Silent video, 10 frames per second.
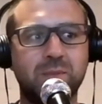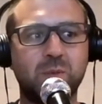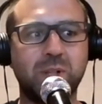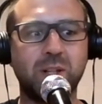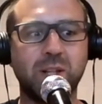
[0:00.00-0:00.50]

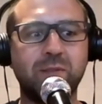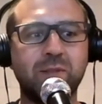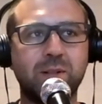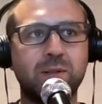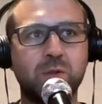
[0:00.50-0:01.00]

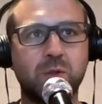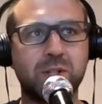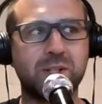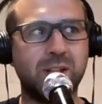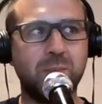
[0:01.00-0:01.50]
2011
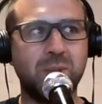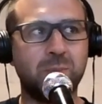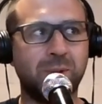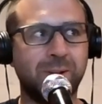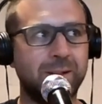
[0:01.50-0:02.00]
Georgia State
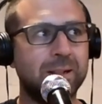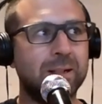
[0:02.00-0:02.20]
meet, but